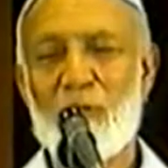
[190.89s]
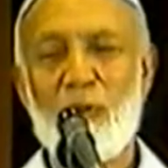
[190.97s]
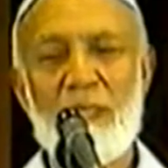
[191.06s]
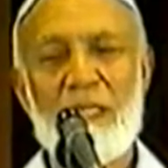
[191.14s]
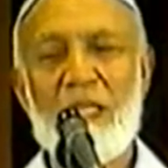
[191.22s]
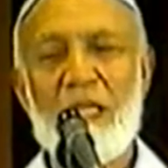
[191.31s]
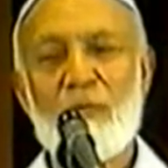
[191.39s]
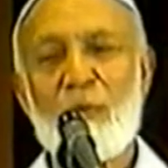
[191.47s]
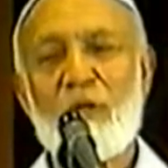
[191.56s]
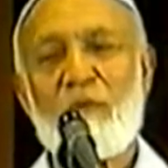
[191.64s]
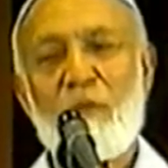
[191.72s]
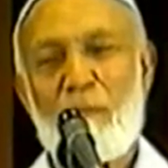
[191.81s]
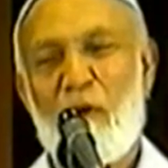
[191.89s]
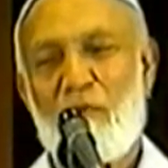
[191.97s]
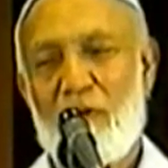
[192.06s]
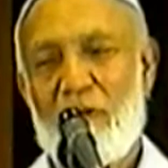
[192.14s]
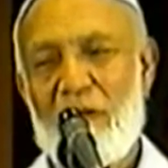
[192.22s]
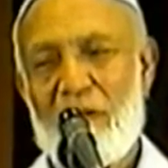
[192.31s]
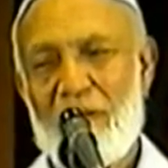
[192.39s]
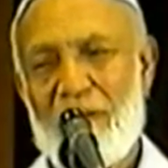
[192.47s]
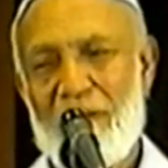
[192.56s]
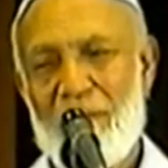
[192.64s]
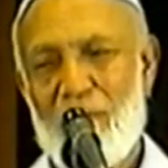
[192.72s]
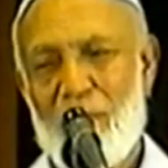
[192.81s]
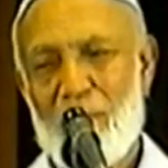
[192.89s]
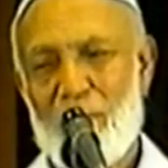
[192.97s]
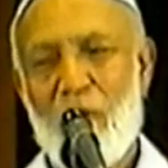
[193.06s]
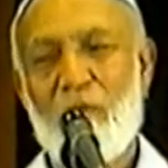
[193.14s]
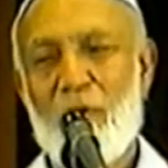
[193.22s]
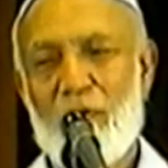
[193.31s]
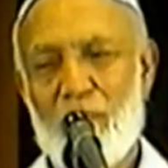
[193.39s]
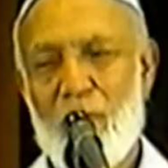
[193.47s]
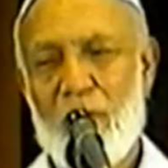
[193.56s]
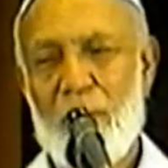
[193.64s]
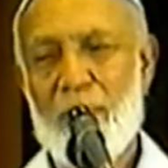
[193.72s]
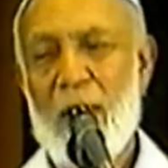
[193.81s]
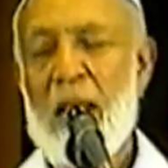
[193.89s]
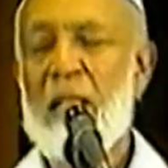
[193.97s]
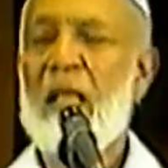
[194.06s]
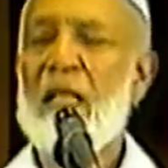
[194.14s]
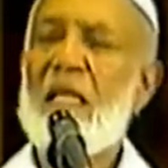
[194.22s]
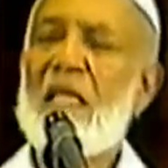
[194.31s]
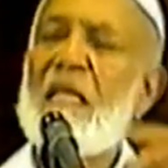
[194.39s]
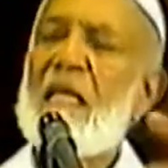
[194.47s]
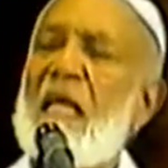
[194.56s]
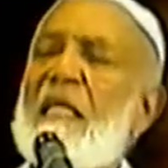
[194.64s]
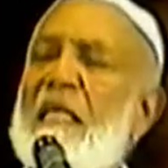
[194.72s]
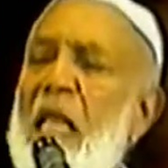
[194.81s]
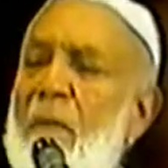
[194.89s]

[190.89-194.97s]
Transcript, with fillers: So we say that's the word of the prophet, prophet of God. Then there's another